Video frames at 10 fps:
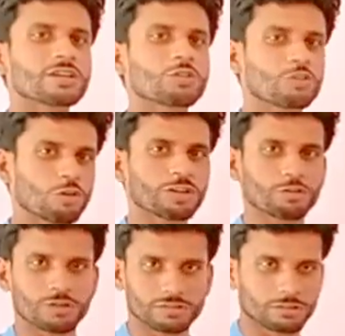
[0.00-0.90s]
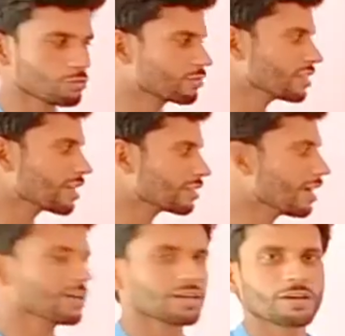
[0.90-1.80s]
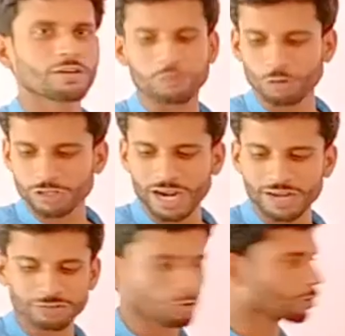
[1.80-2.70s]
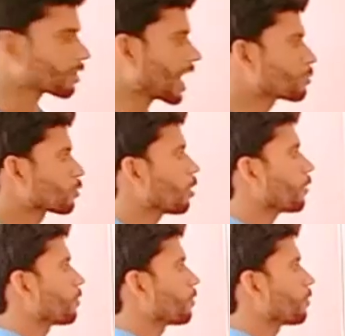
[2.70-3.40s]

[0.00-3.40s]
continuous. So these are the 4 kinds or types of